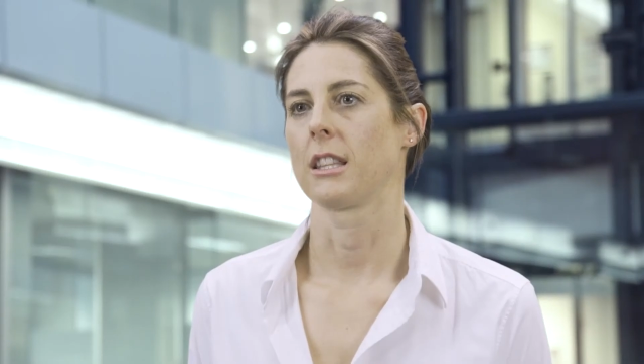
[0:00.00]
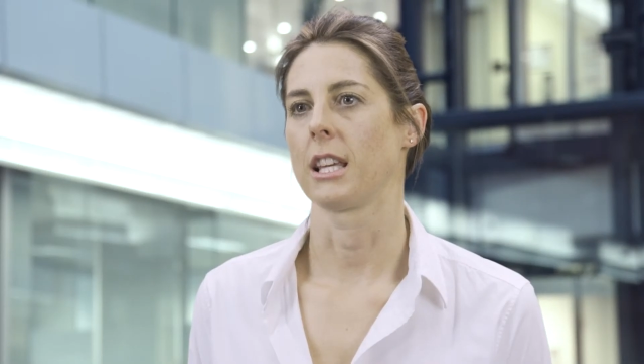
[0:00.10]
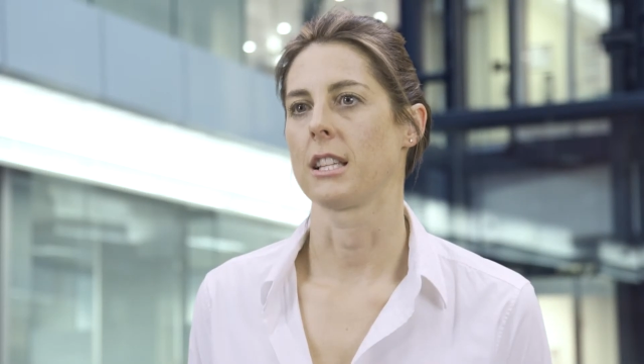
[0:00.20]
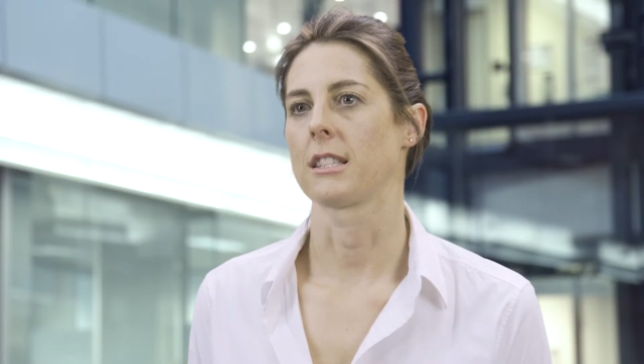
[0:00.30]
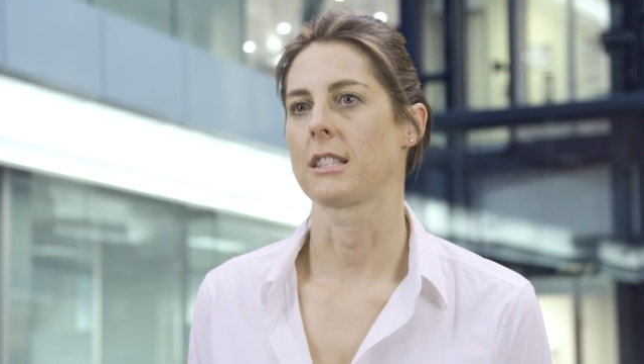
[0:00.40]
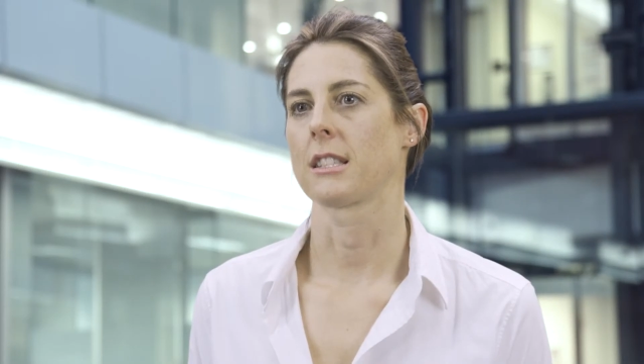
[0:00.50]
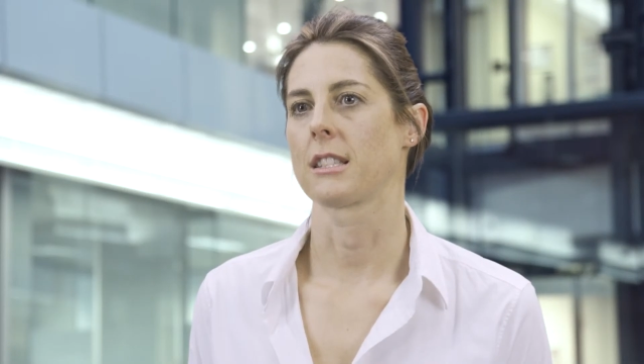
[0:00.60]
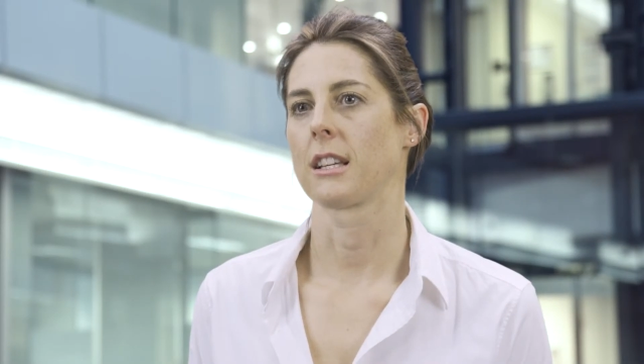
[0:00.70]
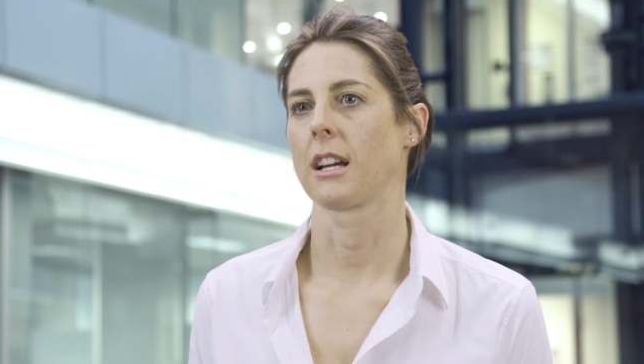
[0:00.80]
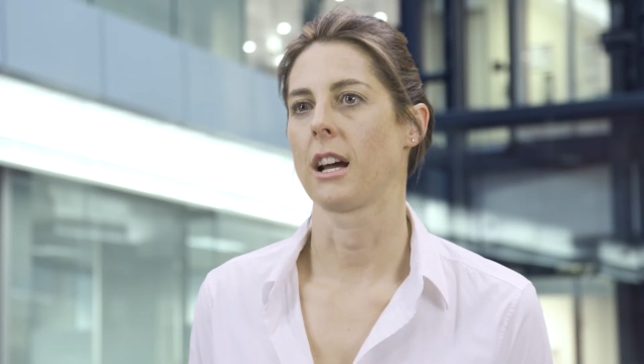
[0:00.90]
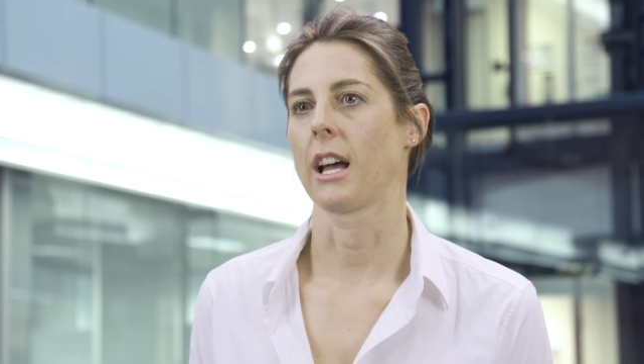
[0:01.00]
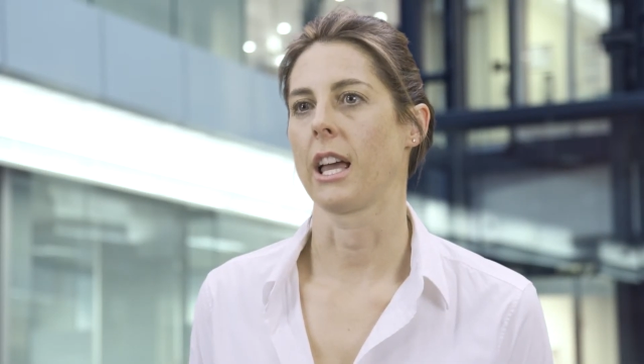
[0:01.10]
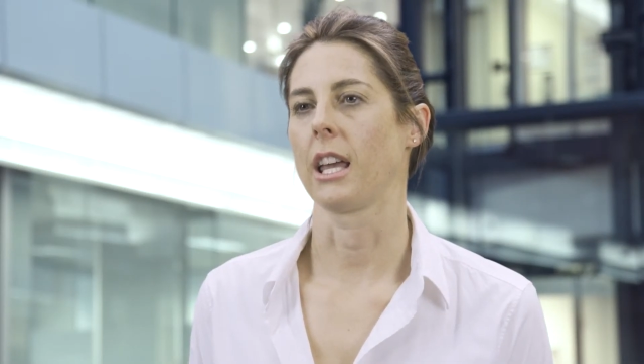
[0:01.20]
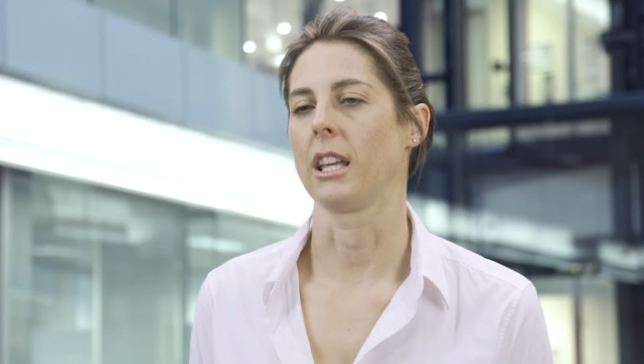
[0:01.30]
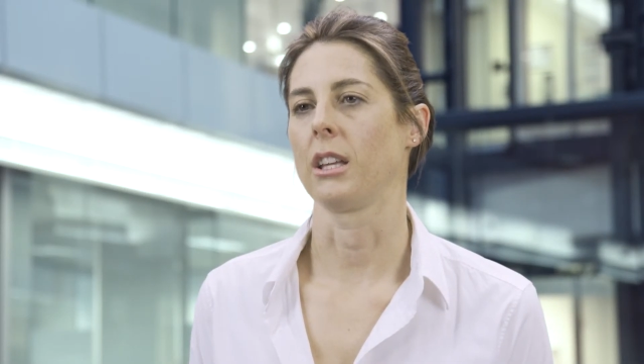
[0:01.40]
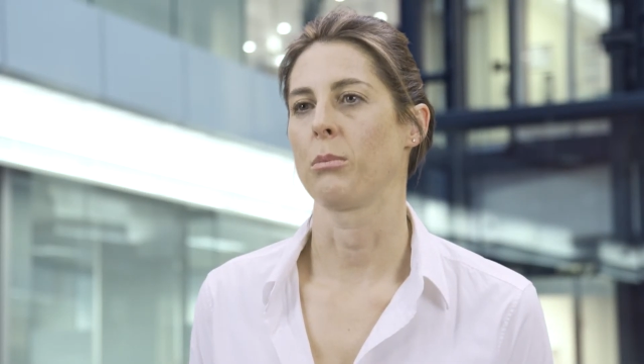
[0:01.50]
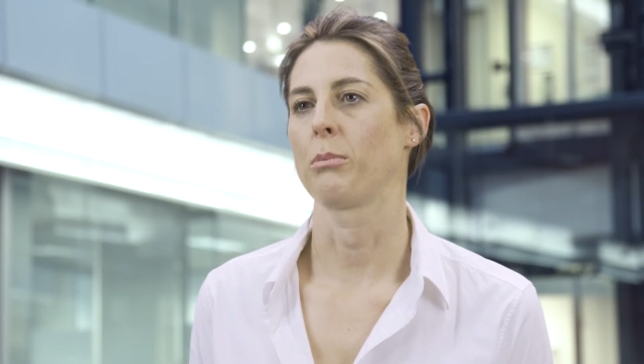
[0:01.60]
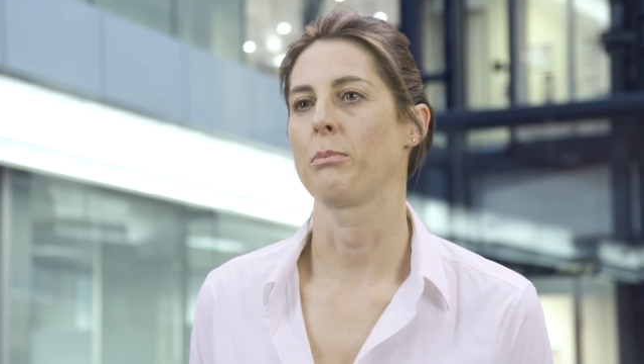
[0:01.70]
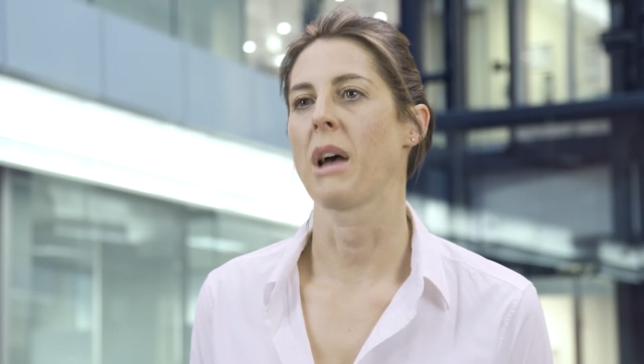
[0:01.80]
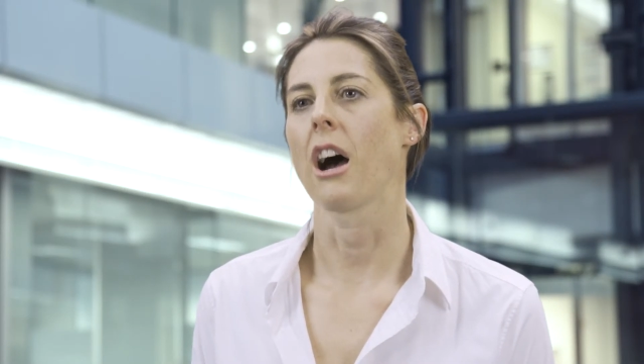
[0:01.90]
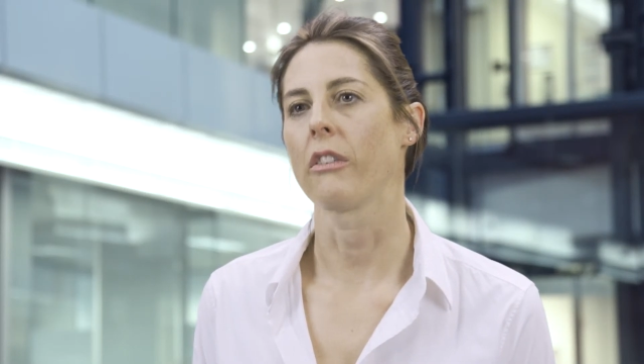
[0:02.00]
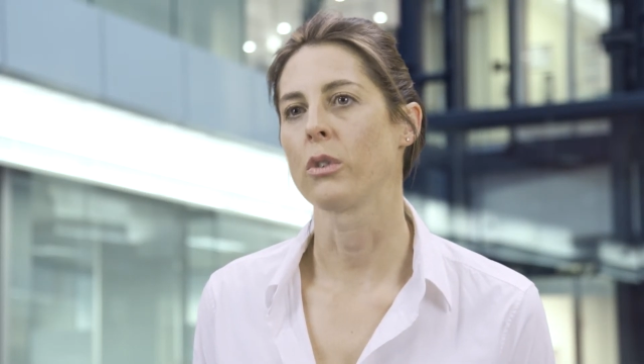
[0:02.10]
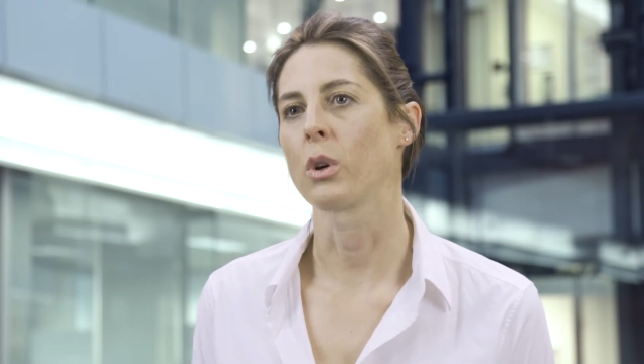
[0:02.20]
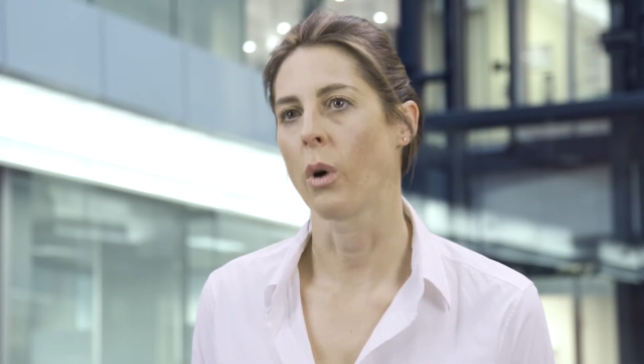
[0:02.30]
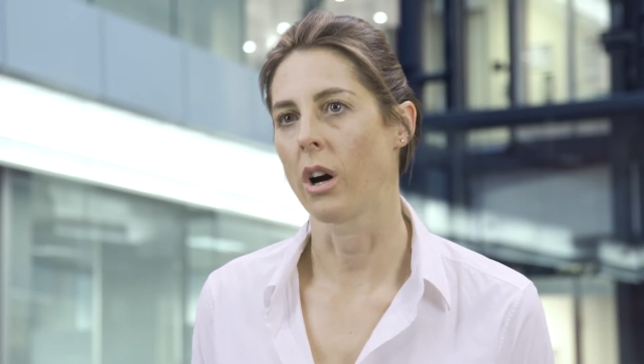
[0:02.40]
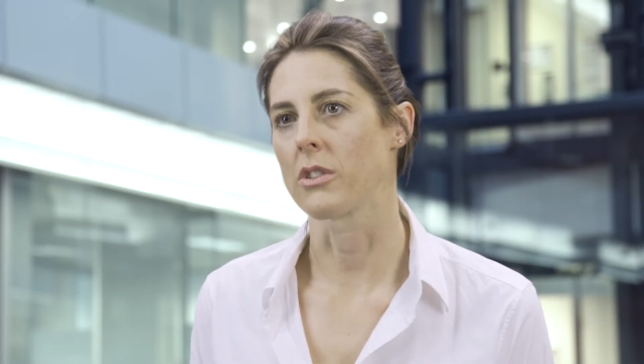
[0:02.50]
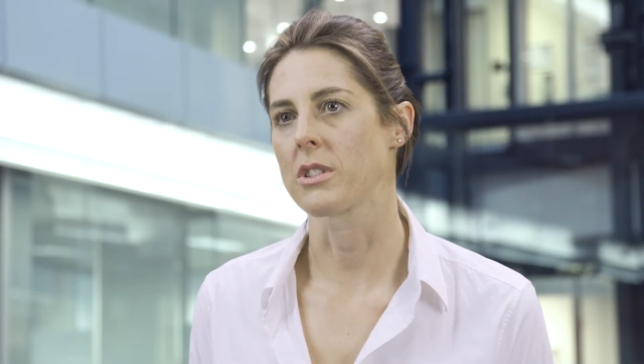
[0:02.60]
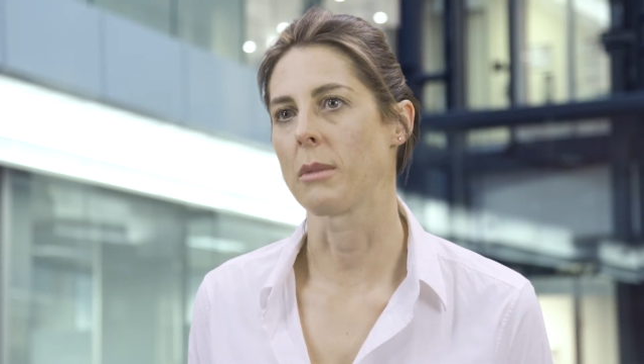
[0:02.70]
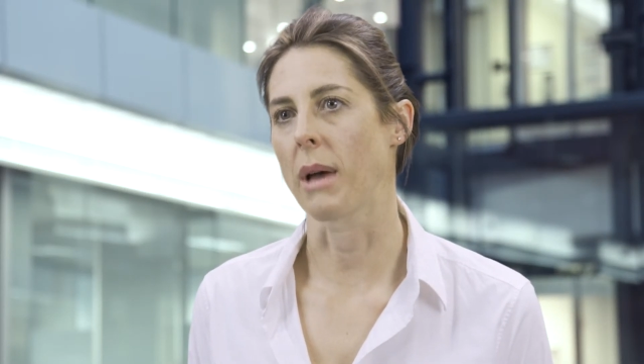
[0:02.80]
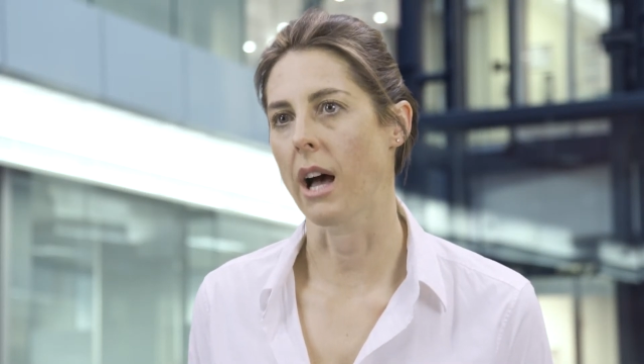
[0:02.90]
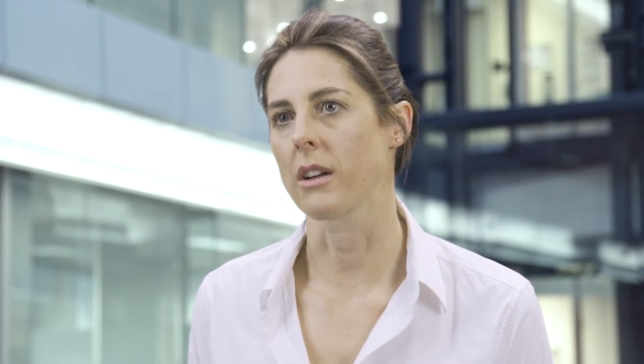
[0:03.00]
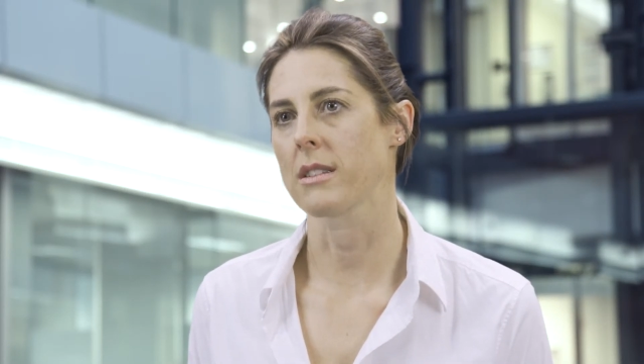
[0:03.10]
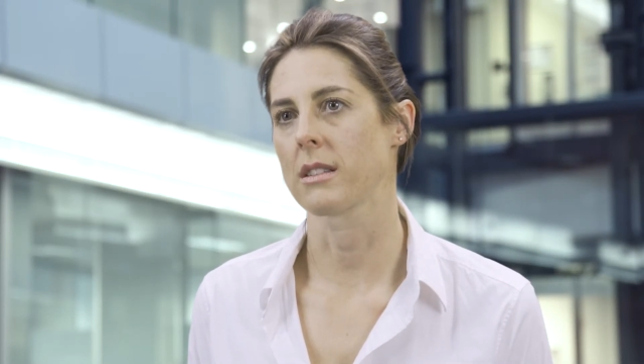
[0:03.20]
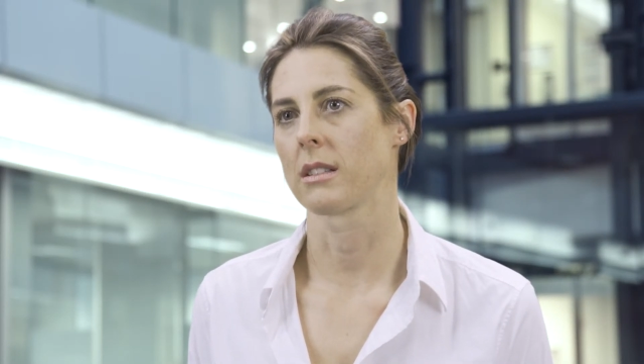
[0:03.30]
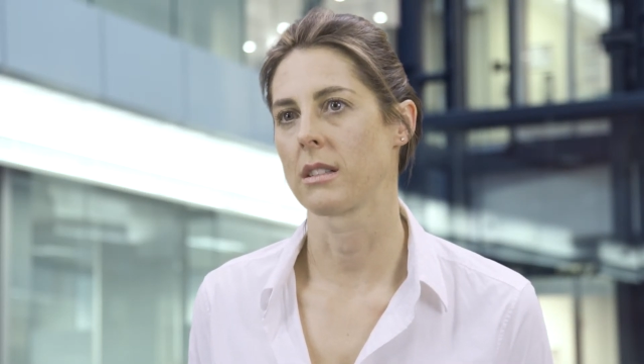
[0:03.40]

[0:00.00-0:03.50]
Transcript: There's a powerful quote about